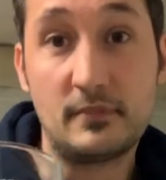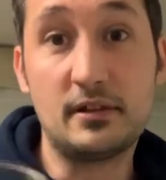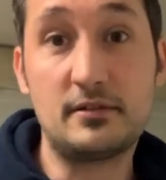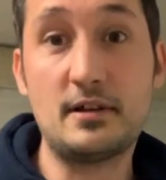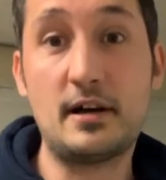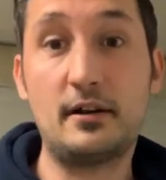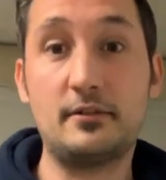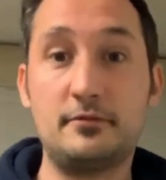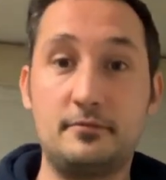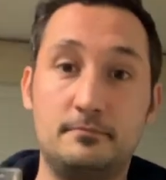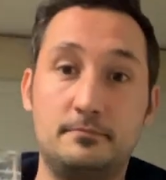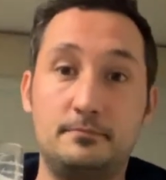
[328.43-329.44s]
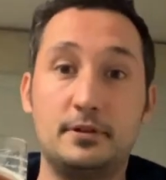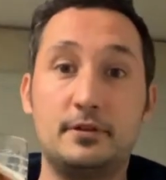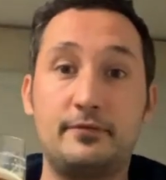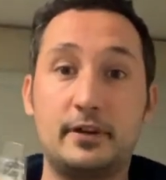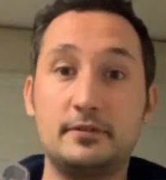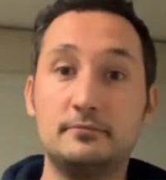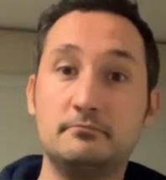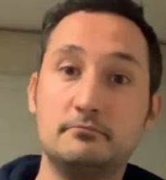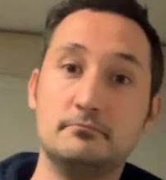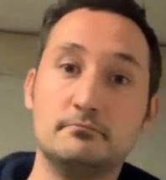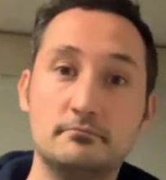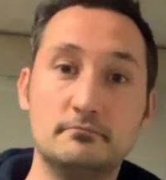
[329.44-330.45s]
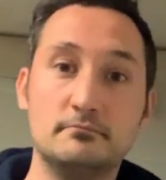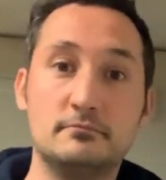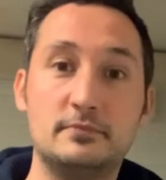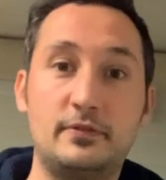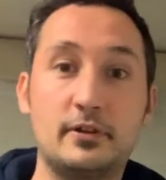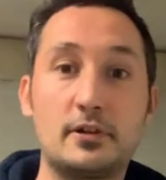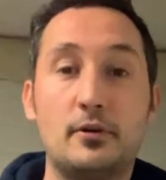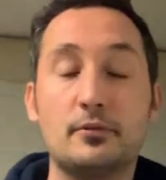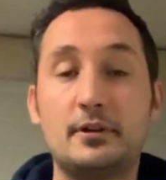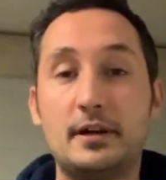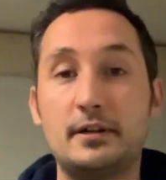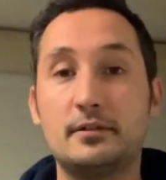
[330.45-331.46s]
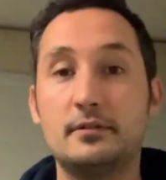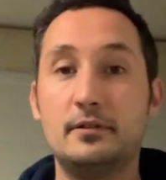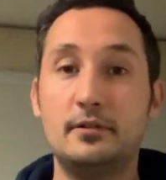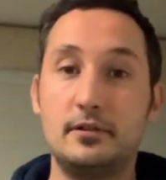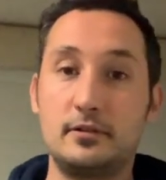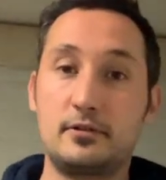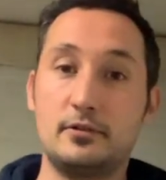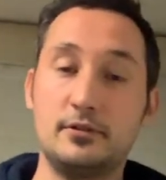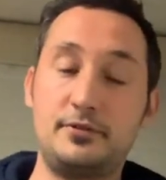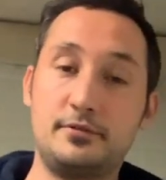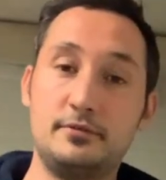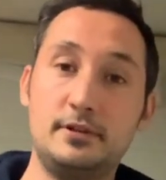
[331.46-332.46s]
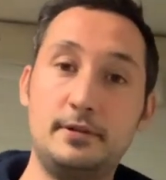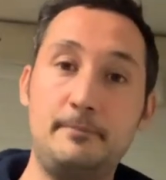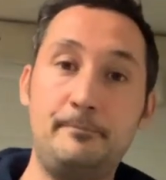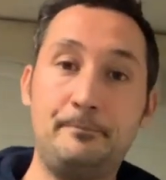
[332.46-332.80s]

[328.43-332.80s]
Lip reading: this nice, perfect for a golden ale colour to it.